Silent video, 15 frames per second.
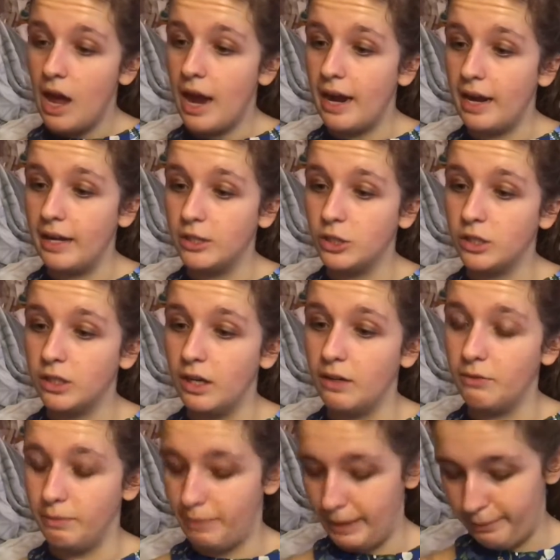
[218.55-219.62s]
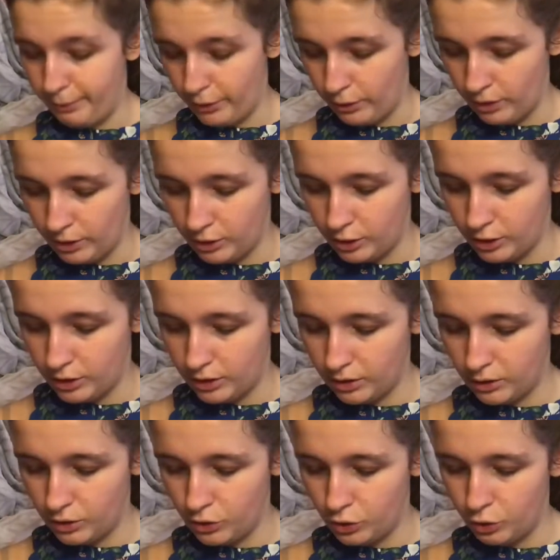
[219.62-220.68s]
and I just love when people are
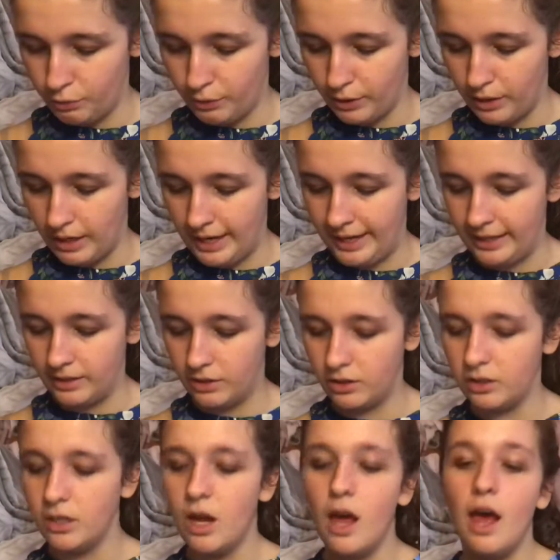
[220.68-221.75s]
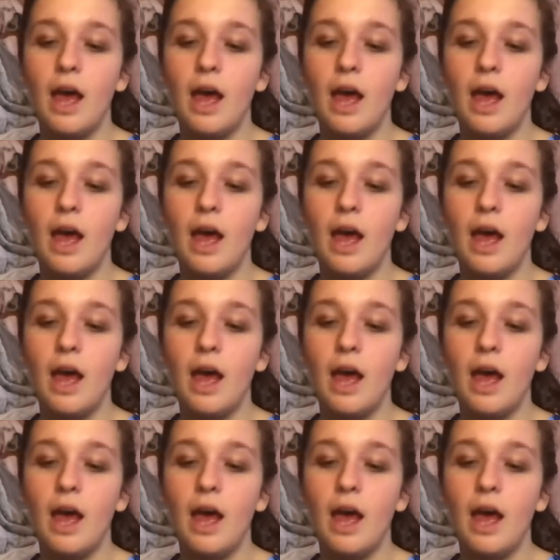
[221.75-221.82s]
just super nice,